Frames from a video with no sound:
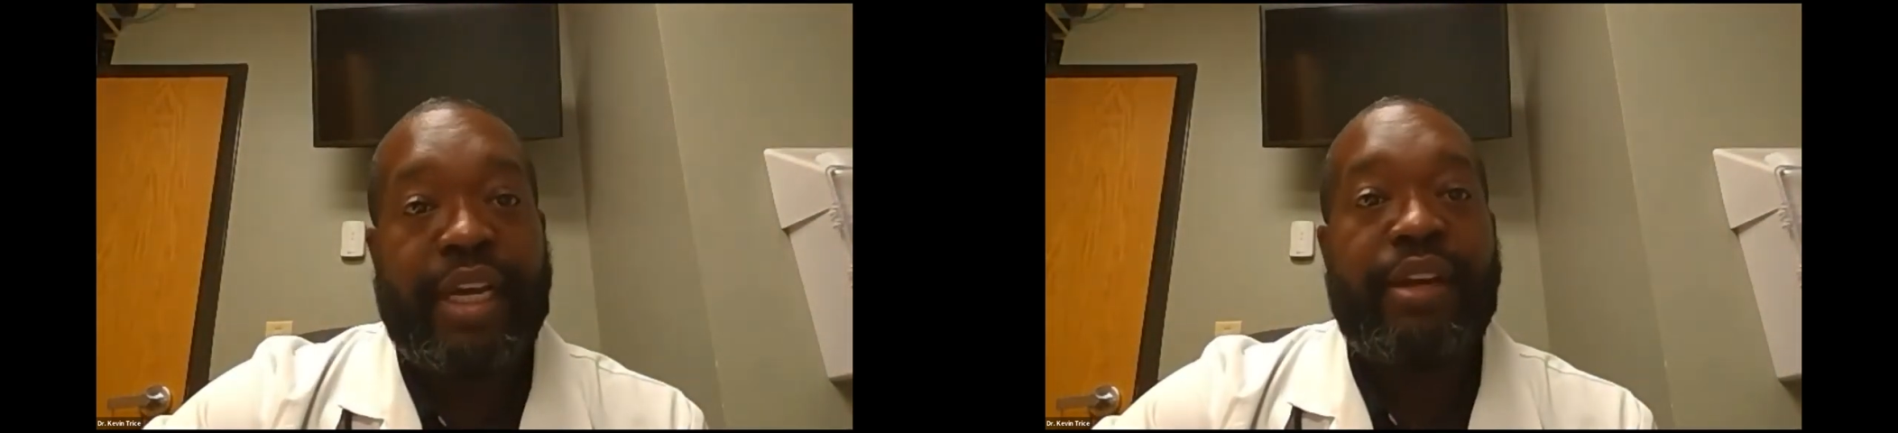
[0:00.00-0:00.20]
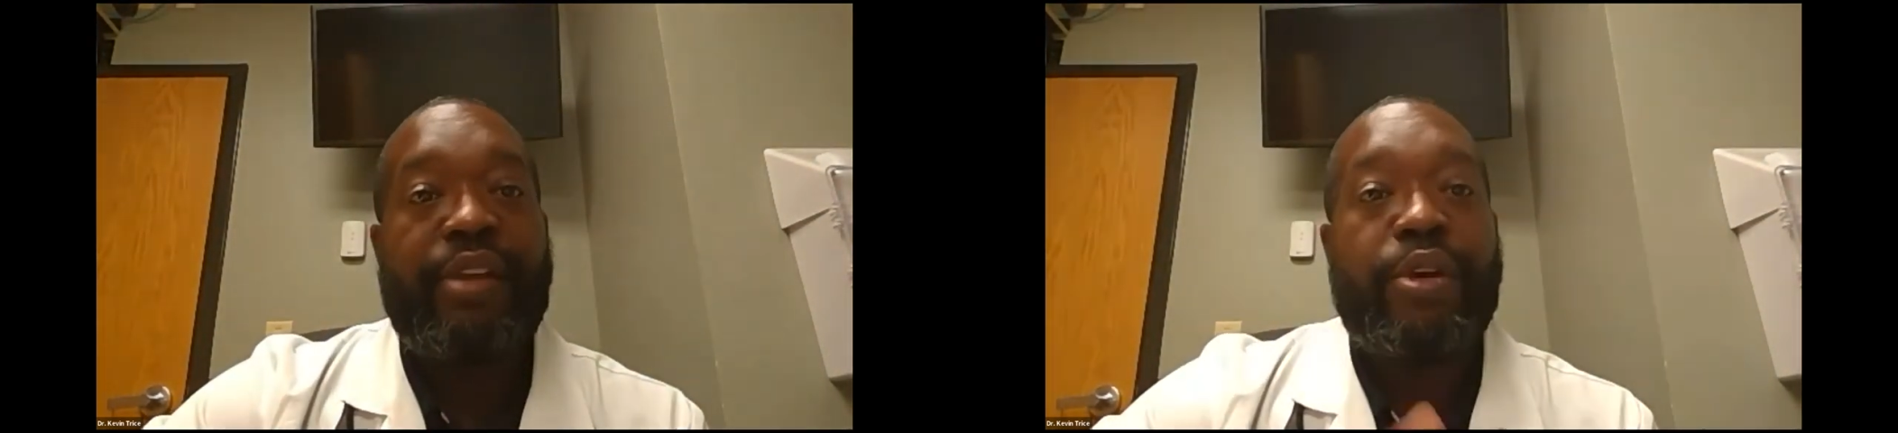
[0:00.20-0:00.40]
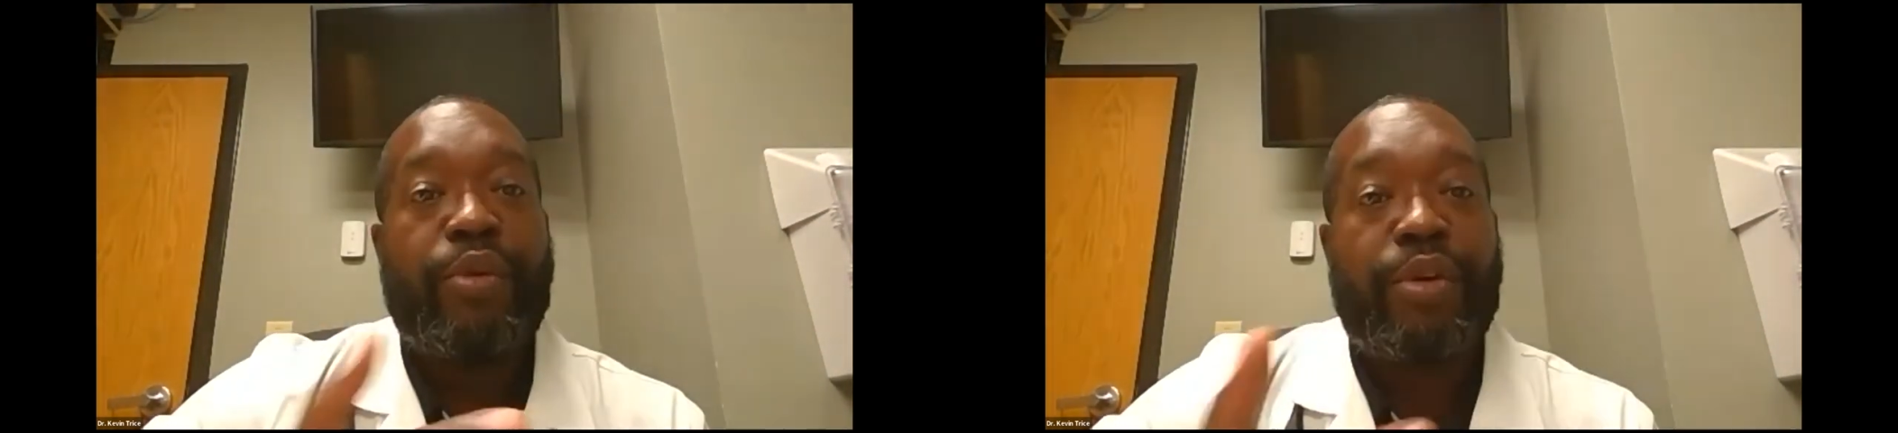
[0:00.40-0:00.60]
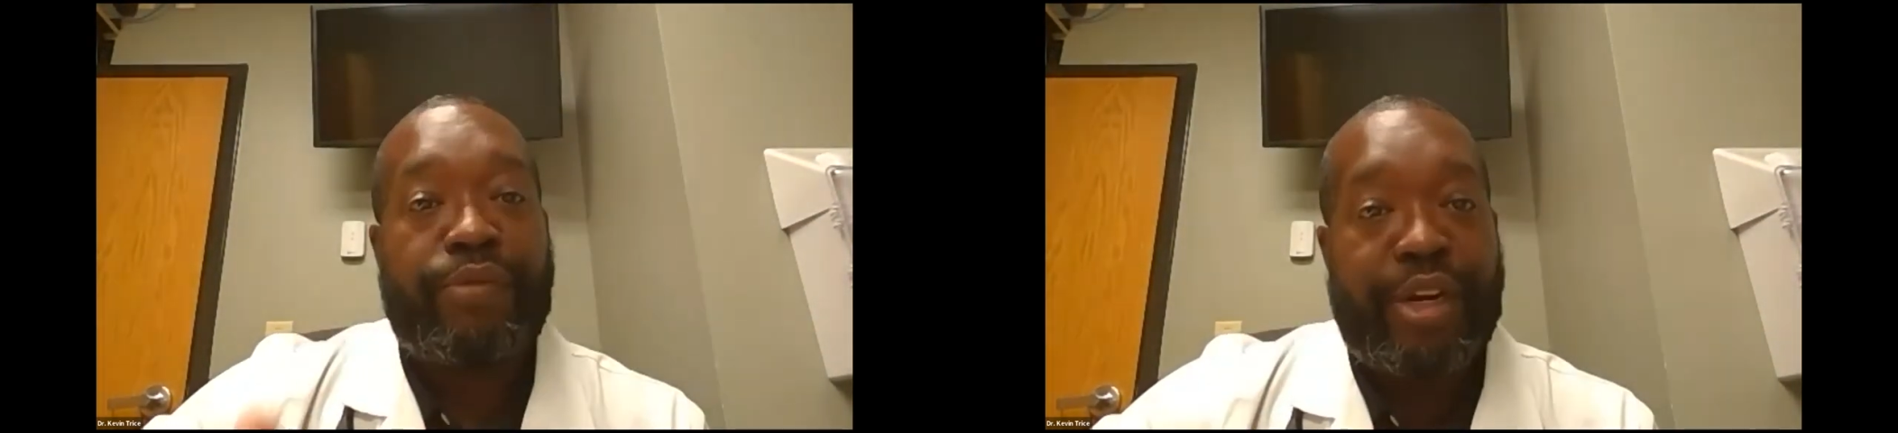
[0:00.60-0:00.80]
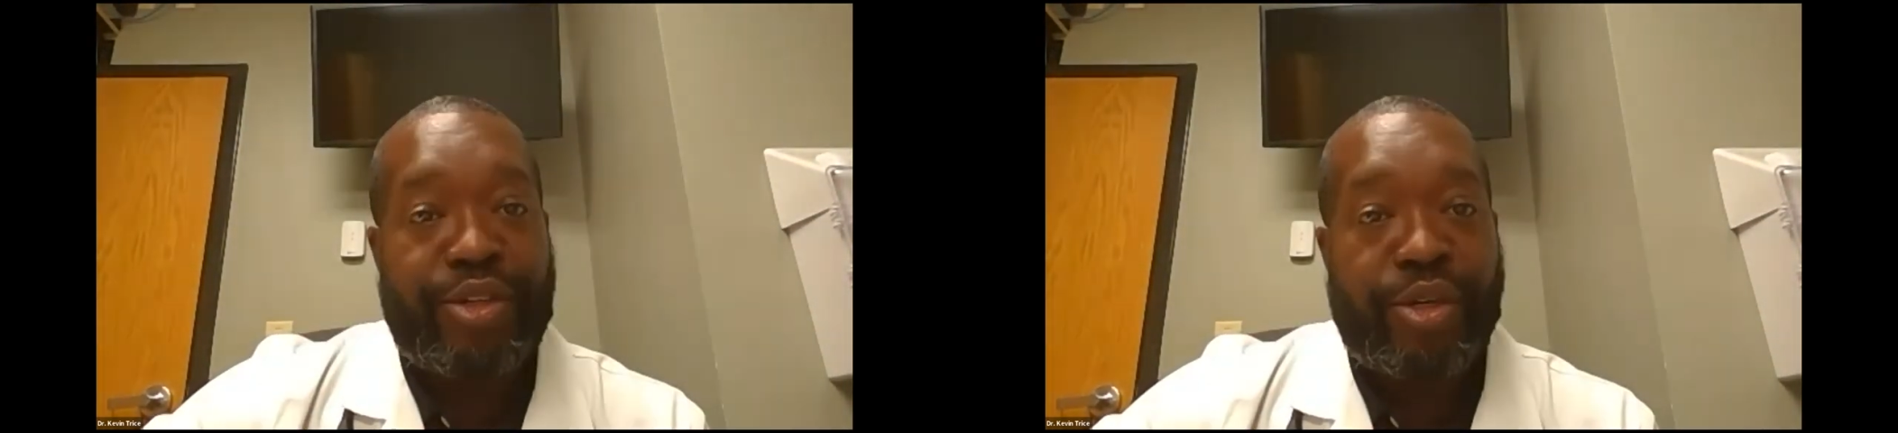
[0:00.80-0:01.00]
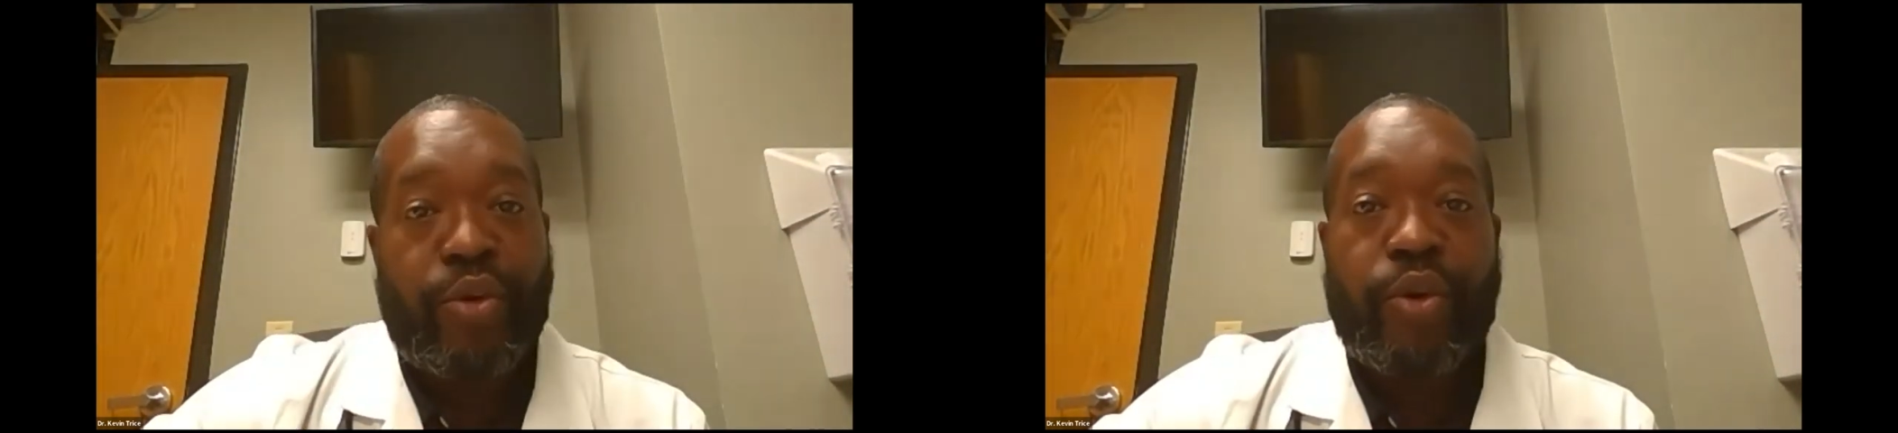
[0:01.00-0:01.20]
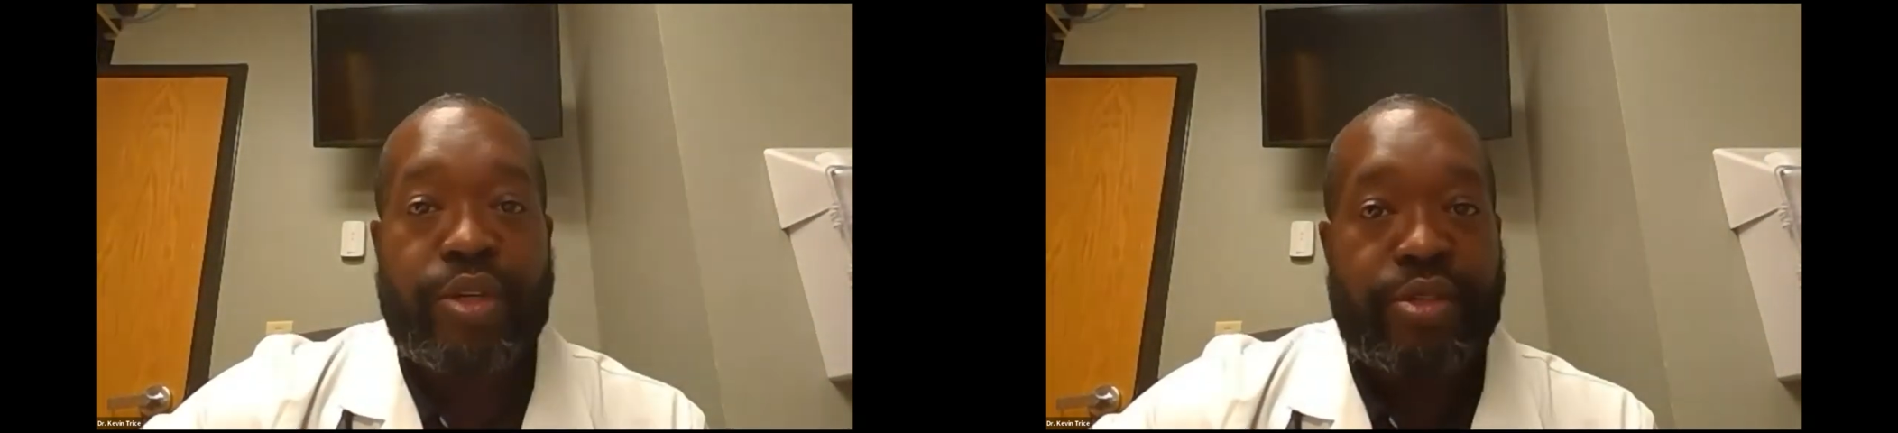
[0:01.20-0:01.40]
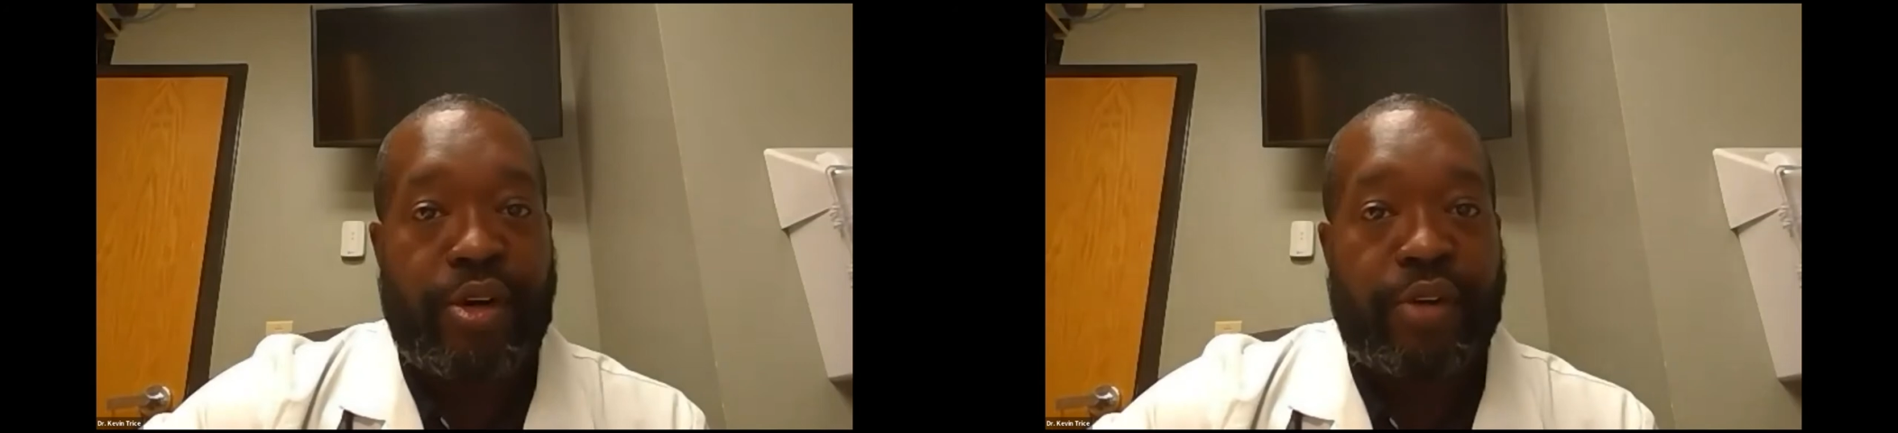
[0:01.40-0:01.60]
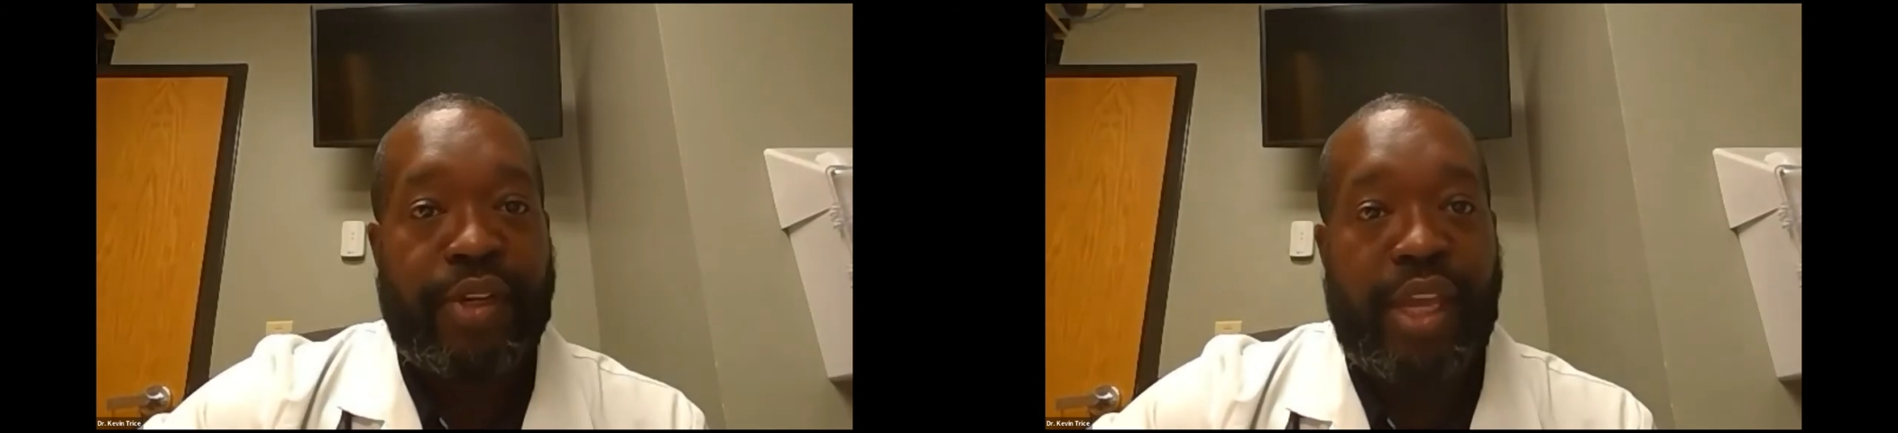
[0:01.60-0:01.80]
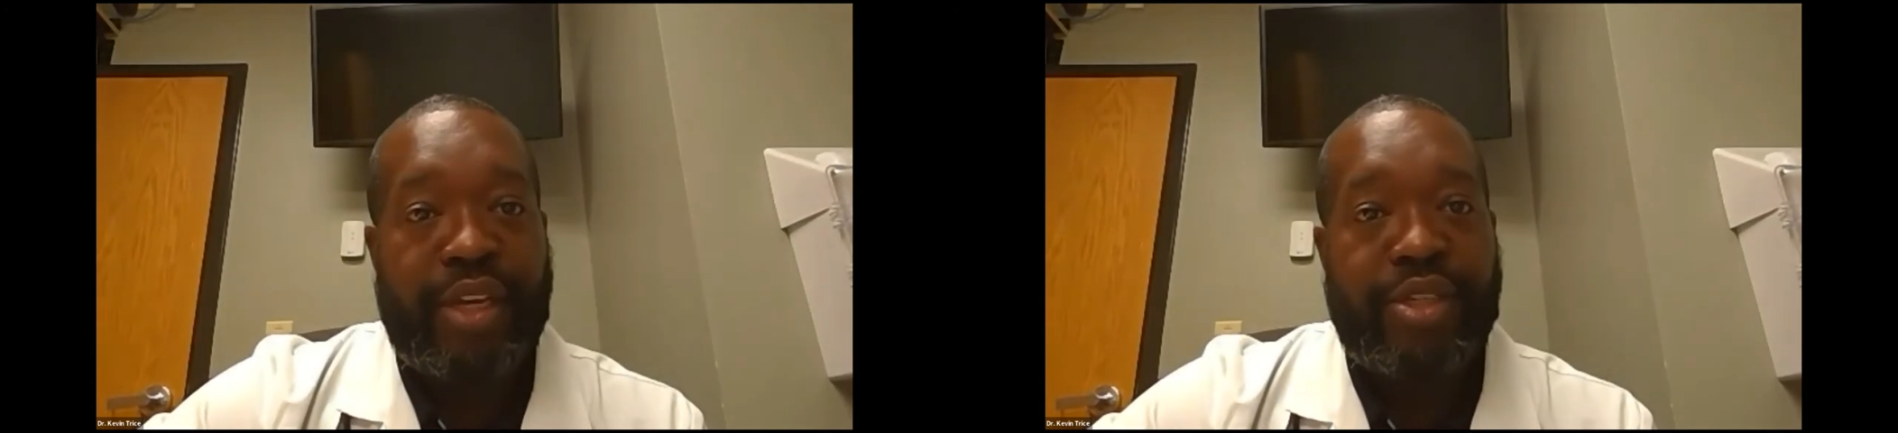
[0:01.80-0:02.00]
another refresher course or
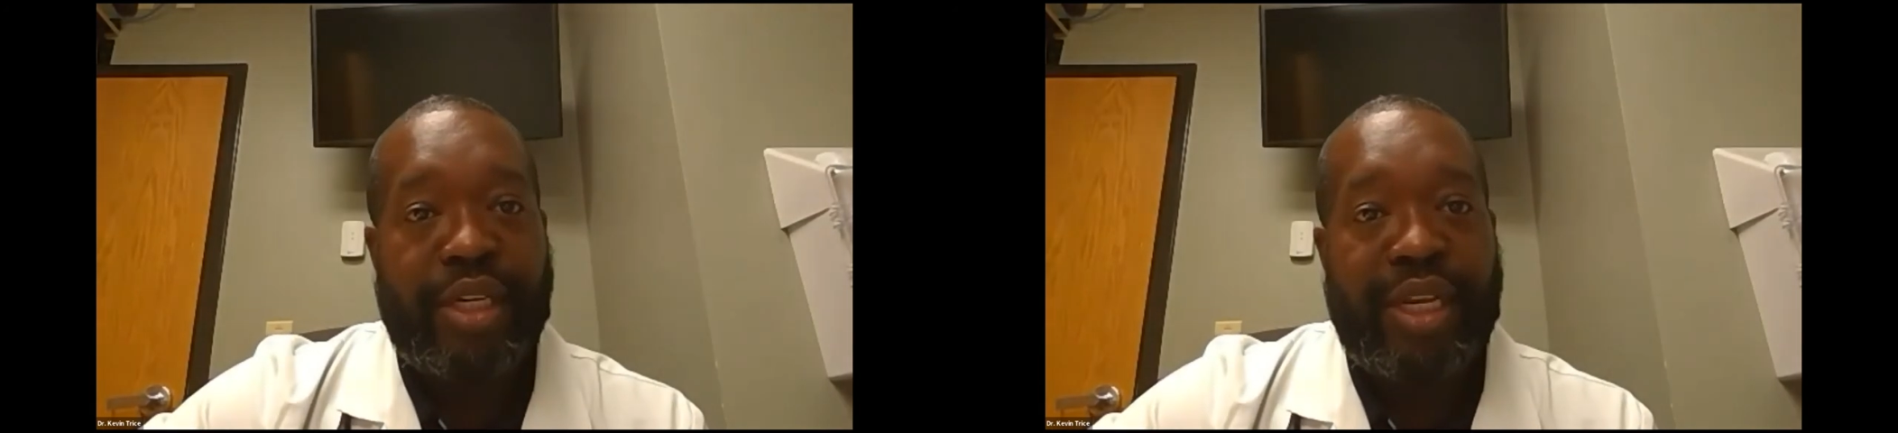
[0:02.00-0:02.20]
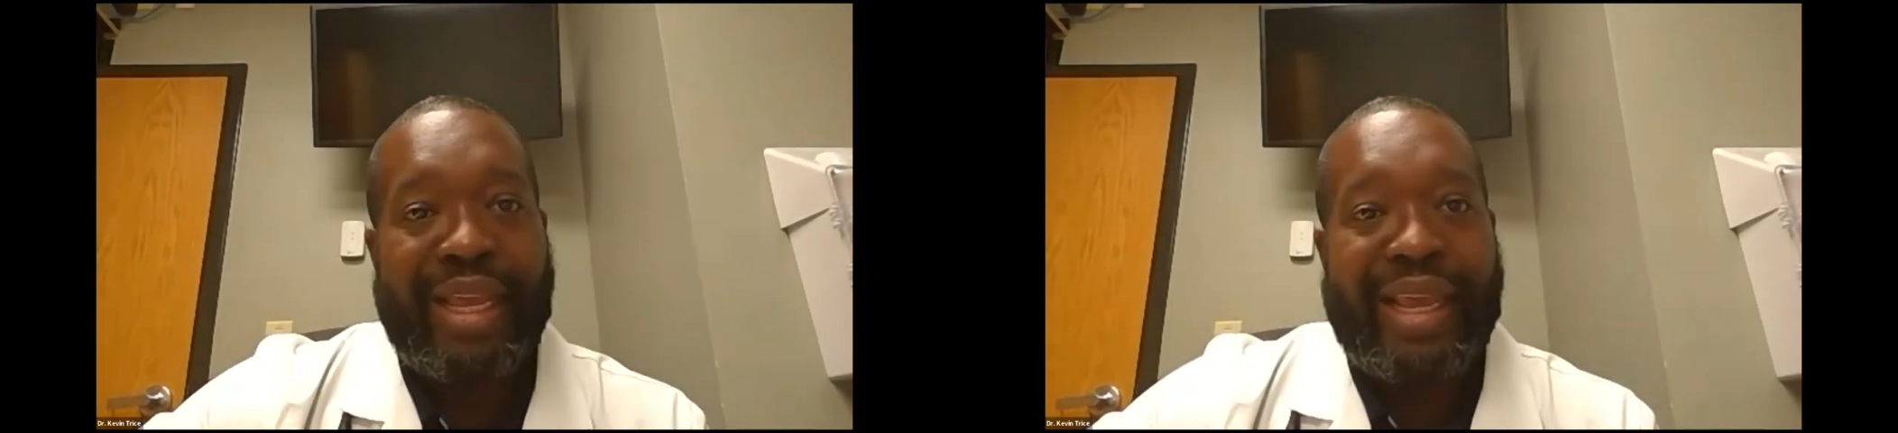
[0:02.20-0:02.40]
certification.